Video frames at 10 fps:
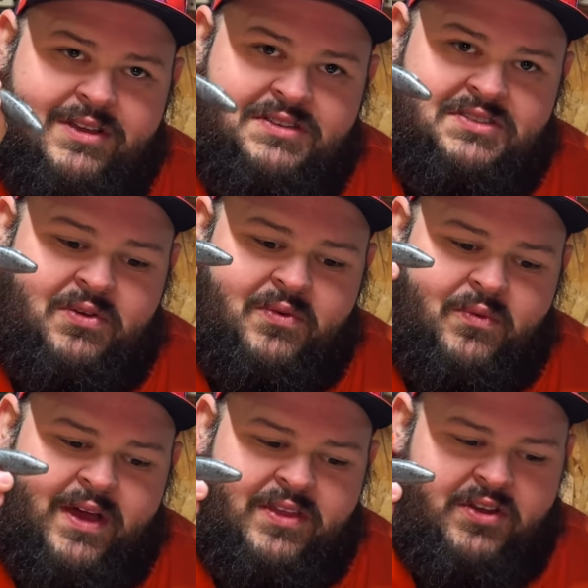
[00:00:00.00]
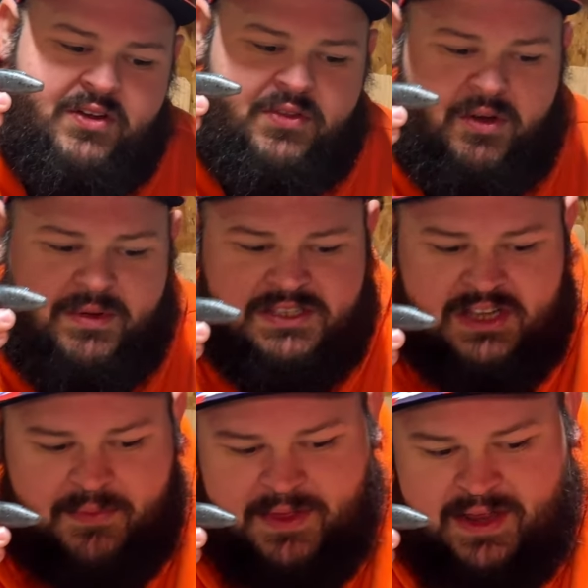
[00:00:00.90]
So whether you're throwing
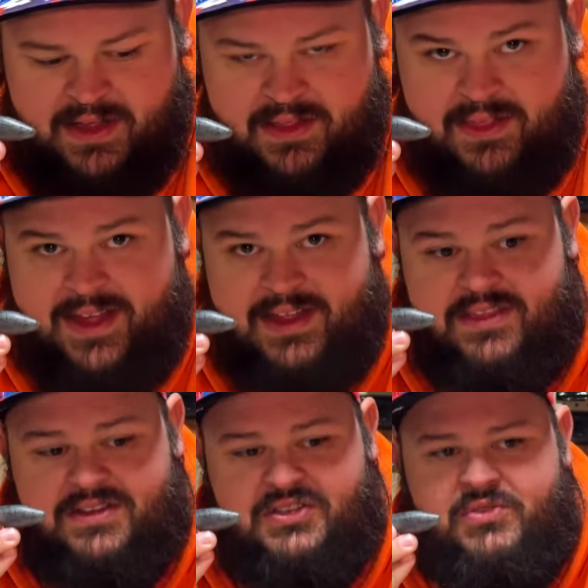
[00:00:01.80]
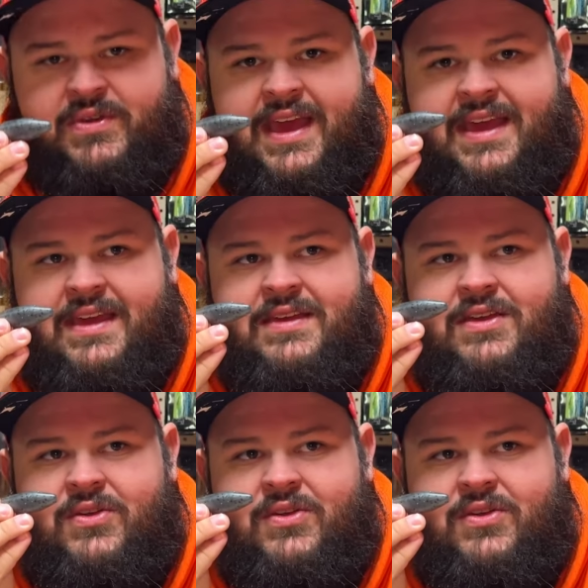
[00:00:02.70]
something like the 2K